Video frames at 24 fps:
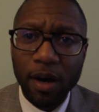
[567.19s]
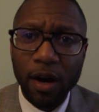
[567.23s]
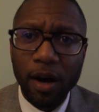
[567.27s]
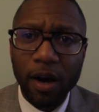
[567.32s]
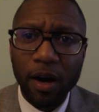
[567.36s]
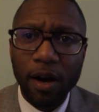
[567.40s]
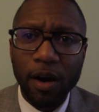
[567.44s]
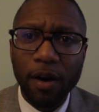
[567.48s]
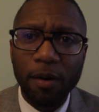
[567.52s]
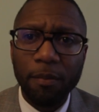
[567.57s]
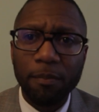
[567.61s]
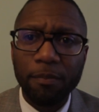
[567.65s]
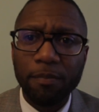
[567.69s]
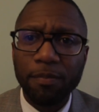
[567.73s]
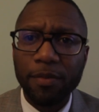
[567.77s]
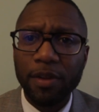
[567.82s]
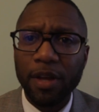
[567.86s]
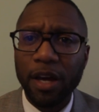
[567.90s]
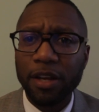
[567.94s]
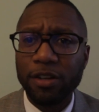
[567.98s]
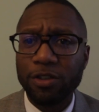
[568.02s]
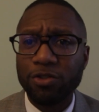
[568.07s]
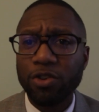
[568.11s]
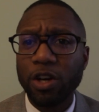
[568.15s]
Um,
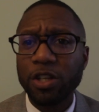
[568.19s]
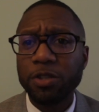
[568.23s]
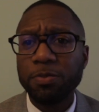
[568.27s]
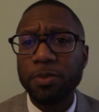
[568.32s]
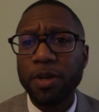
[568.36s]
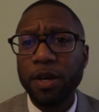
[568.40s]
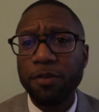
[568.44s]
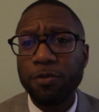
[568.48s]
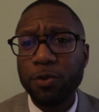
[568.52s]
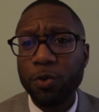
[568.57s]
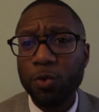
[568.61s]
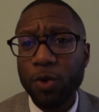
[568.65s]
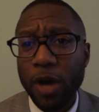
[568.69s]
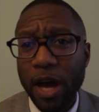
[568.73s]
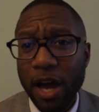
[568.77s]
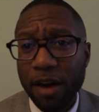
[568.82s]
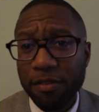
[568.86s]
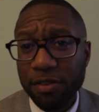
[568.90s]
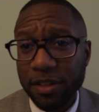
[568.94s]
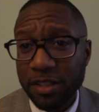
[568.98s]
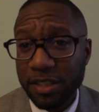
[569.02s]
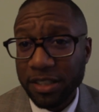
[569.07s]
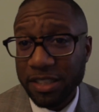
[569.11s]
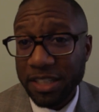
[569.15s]
and trust me, if you
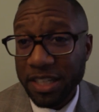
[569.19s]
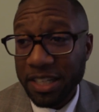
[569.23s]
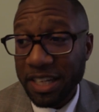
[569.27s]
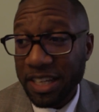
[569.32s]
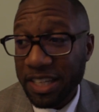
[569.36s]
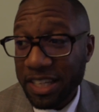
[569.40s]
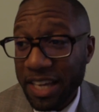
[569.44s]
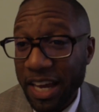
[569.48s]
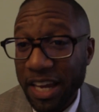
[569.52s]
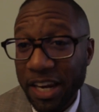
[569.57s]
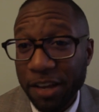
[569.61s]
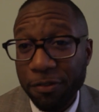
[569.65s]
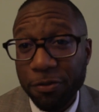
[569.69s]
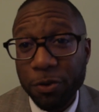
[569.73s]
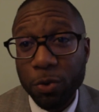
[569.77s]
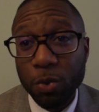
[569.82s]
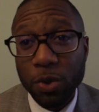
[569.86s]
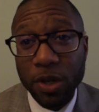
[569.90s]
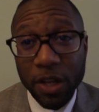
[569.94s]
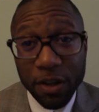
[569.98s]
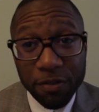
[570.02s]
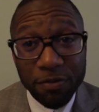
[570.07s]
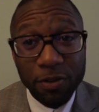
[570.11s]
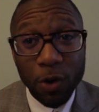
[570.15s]
haven't seen it yet, if you
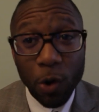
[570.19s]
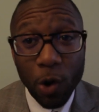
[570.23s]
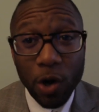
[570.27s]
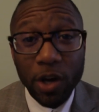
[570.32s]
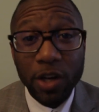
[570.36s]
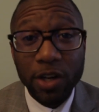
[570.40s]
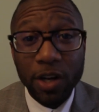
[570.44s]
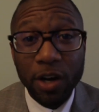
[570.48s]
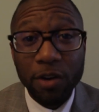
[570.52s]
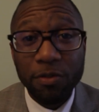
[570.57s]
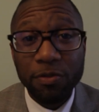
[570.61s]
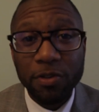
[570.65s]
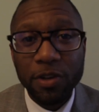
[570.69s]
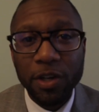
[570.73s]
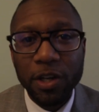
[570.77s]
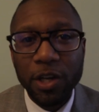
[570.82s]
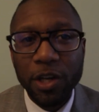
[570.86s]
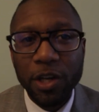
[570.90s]
live long enough,